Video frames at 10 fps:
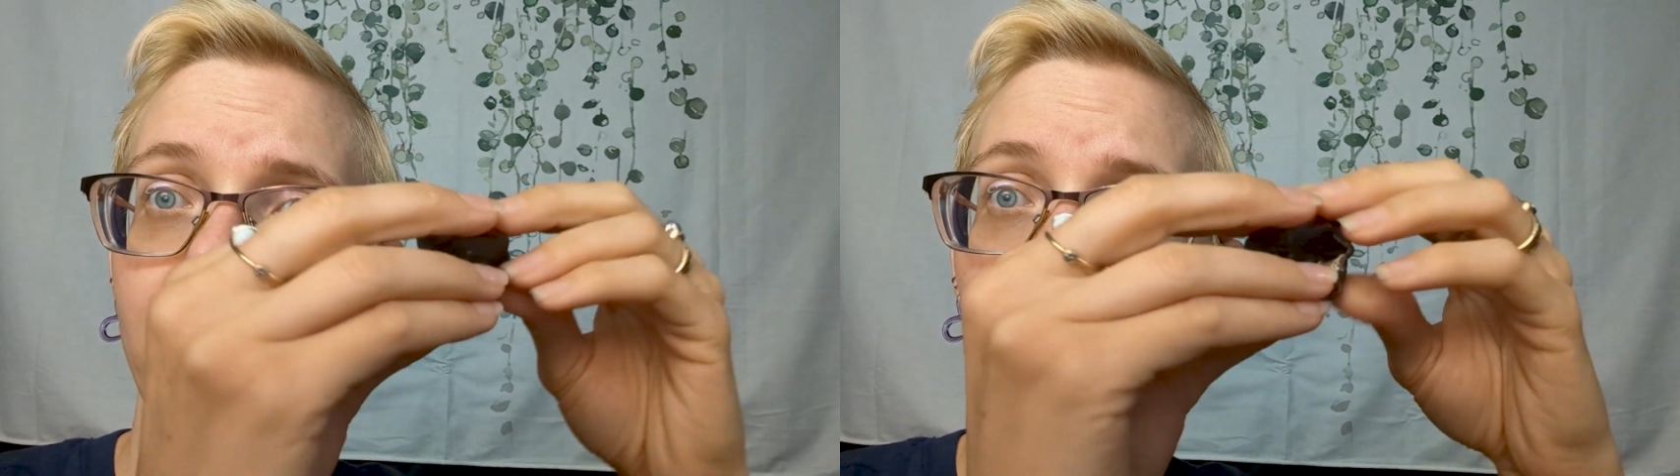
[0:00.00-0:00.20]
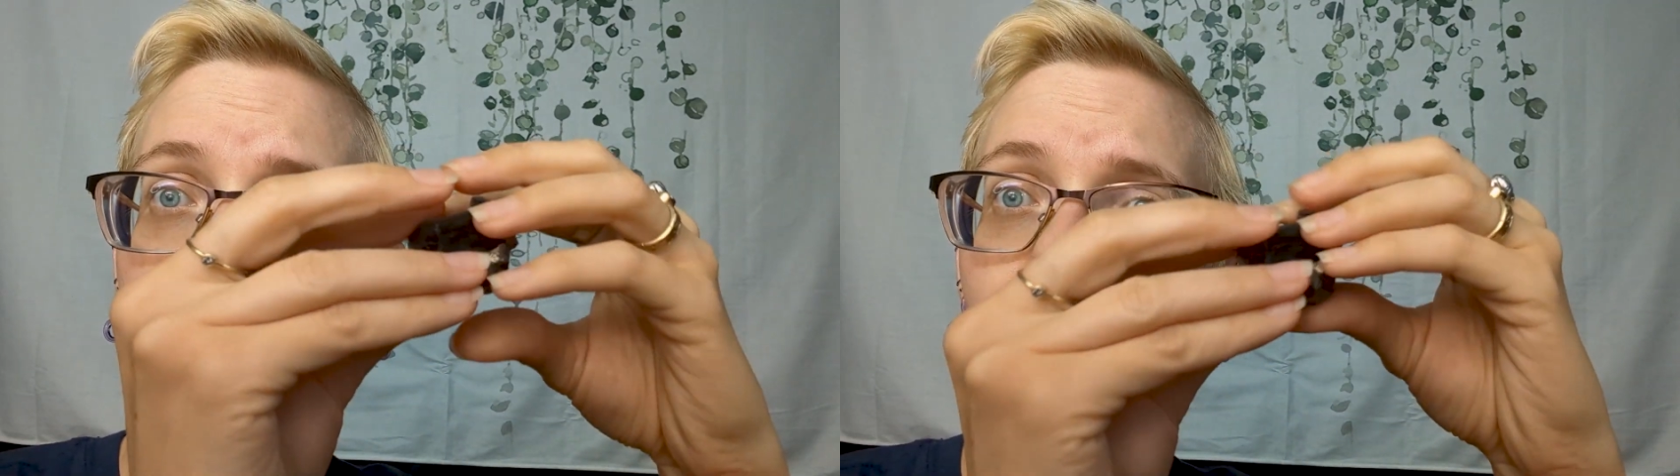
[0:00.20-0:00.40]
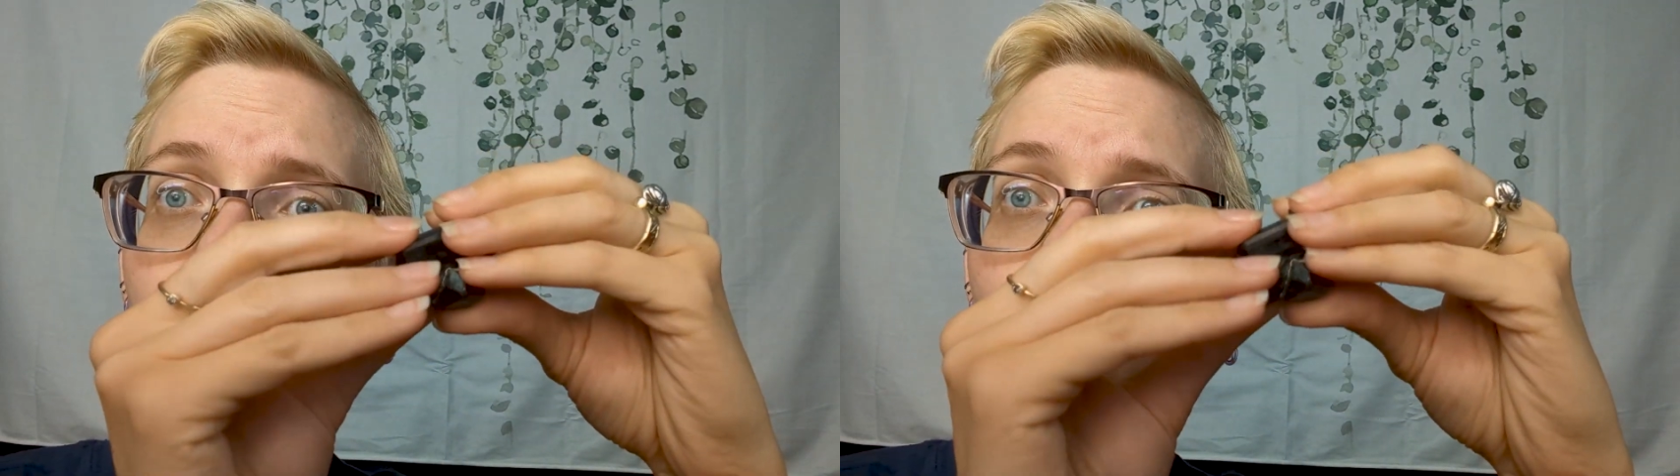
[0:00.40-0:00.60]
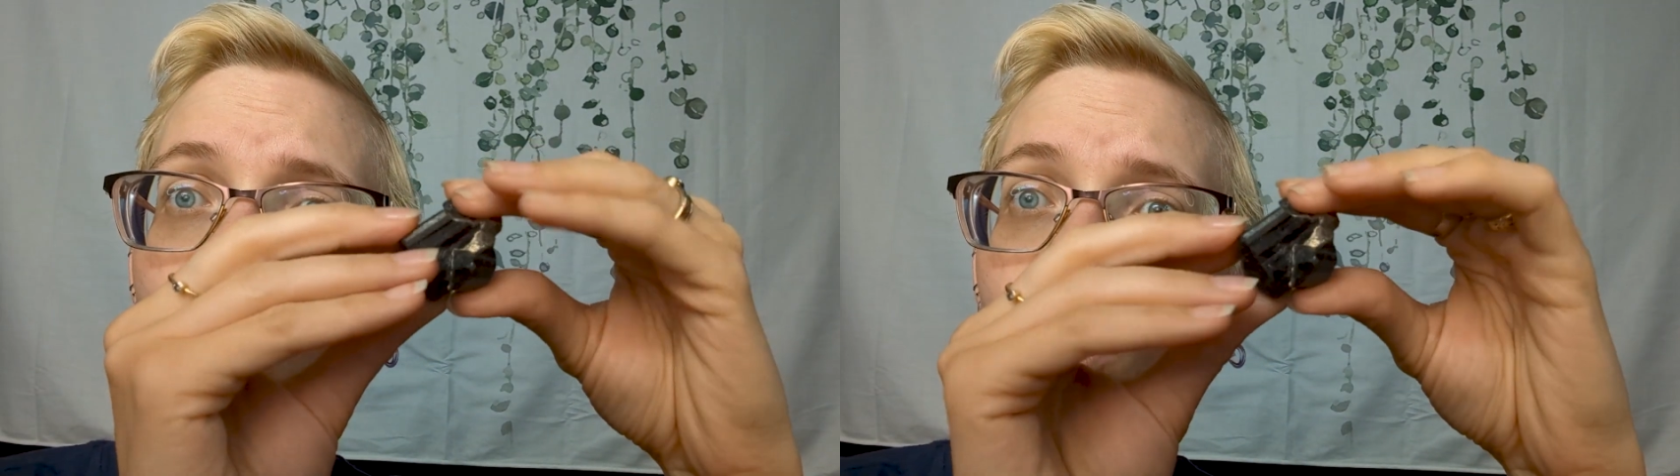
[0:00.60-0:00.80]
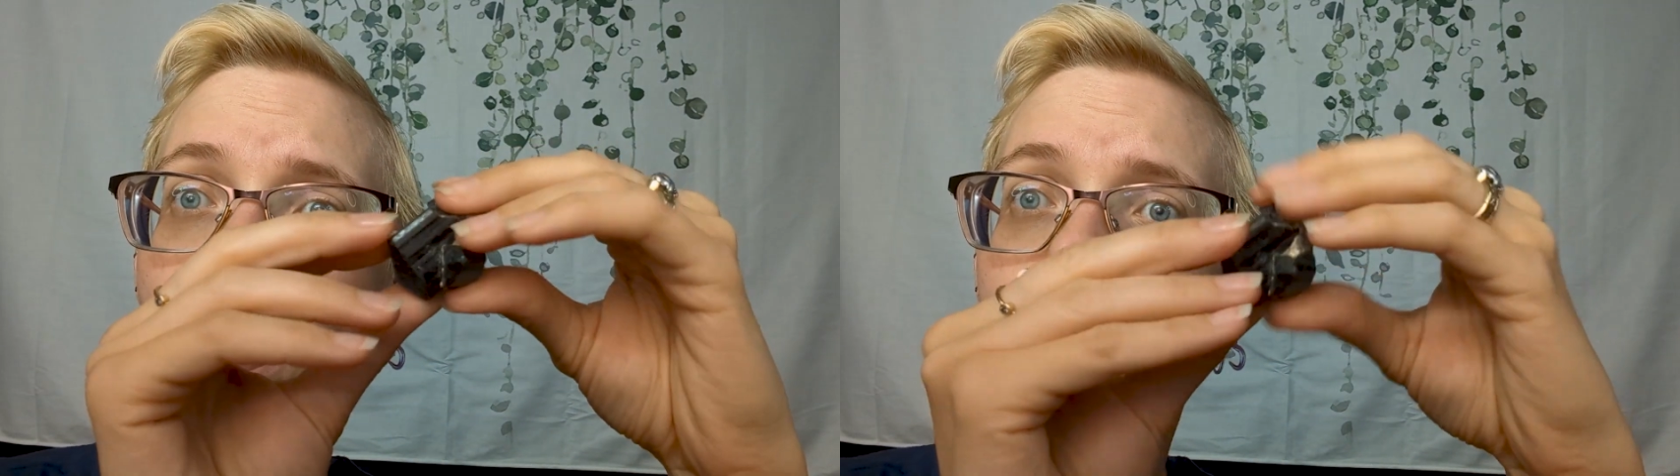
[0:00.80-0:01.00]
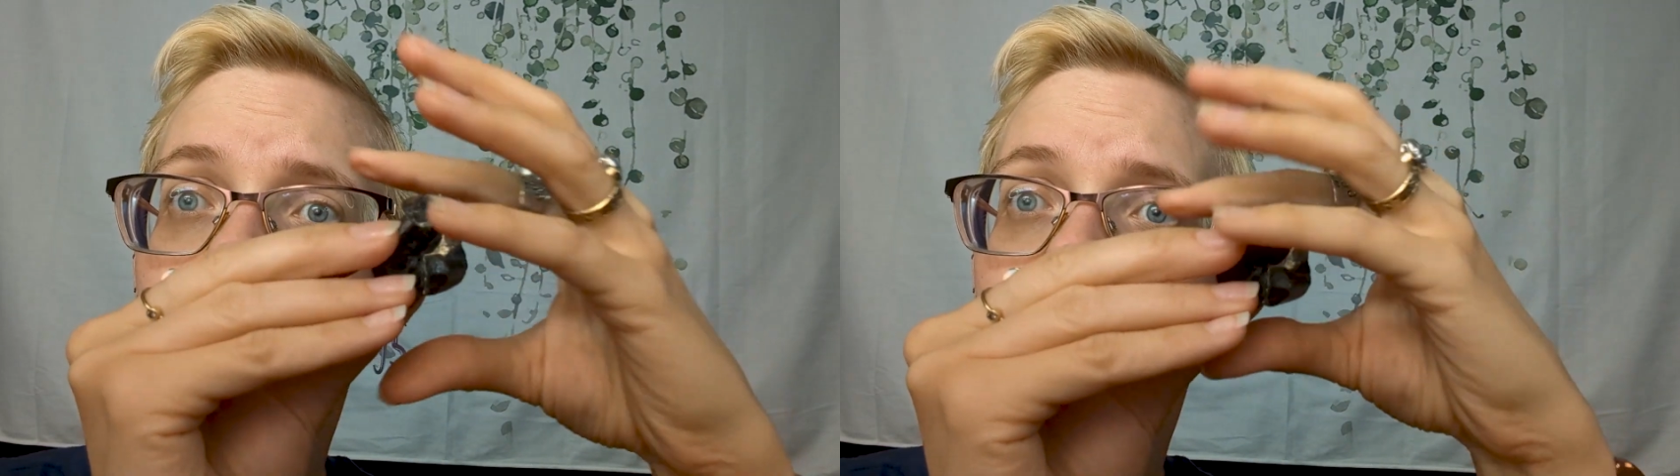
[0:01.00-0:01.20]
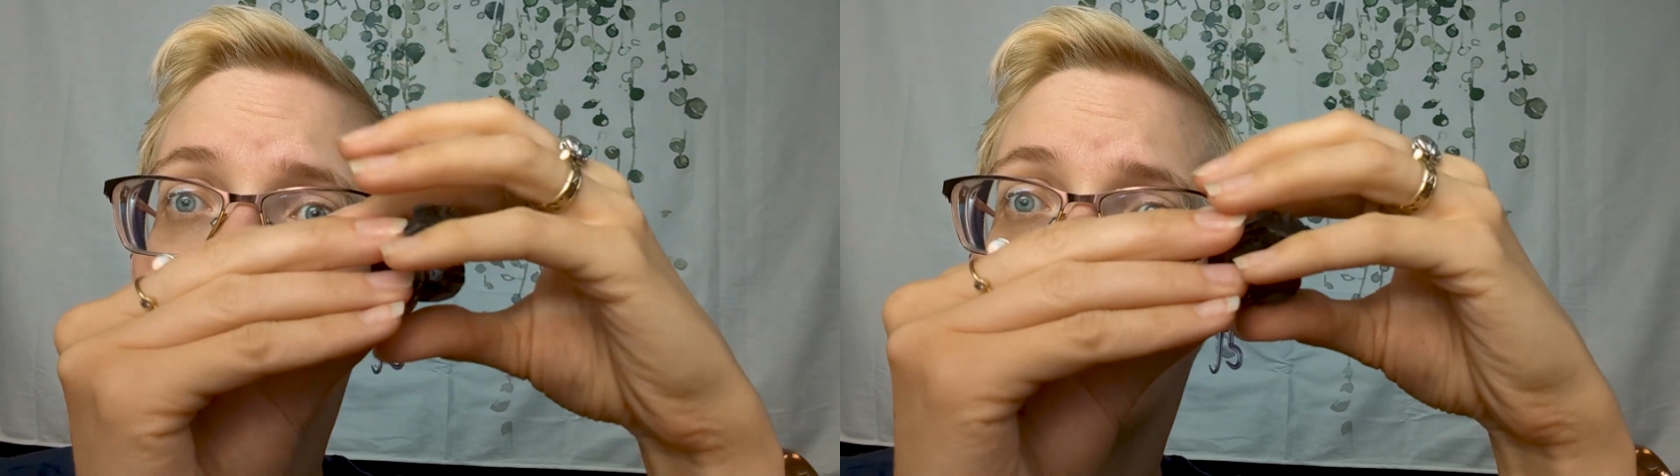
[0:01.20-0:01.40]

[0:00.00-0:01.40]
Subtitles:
So it's going to grow kind of like